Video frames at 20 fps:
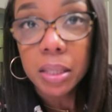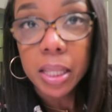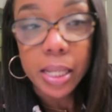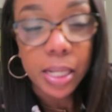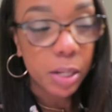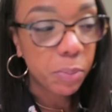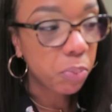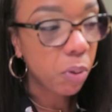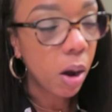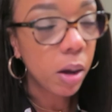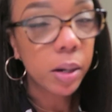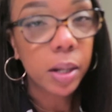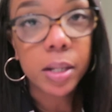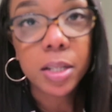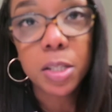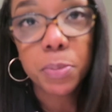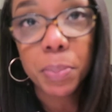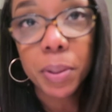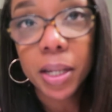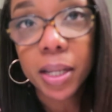lady
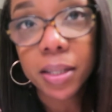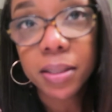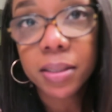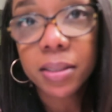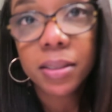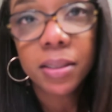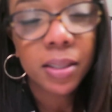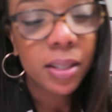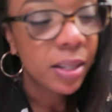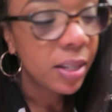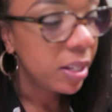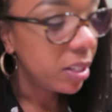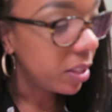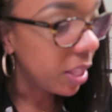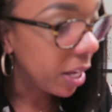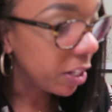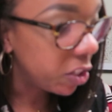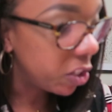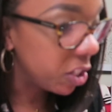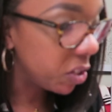products, but
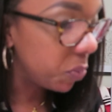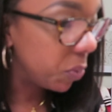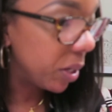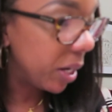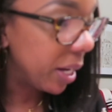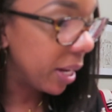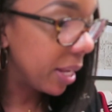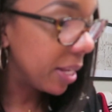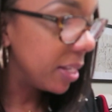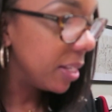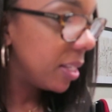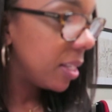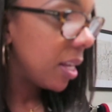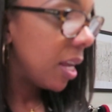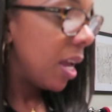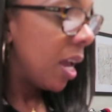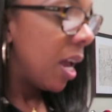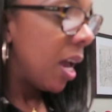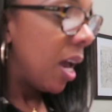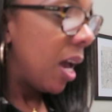that's just what it is.
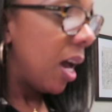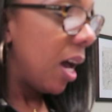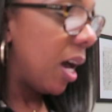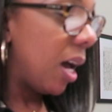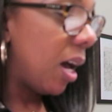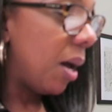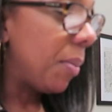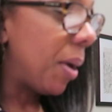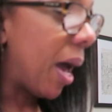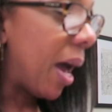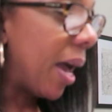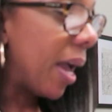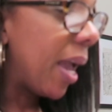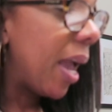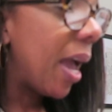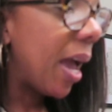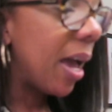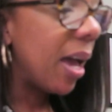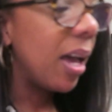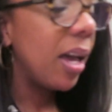Um, I
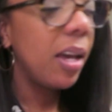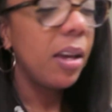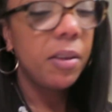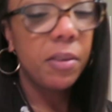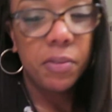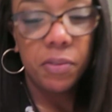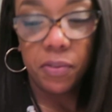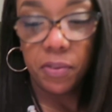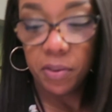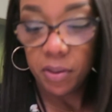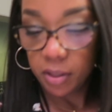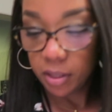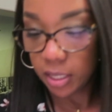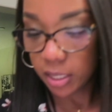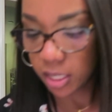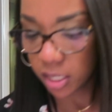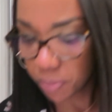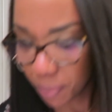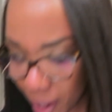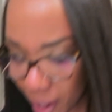have, this is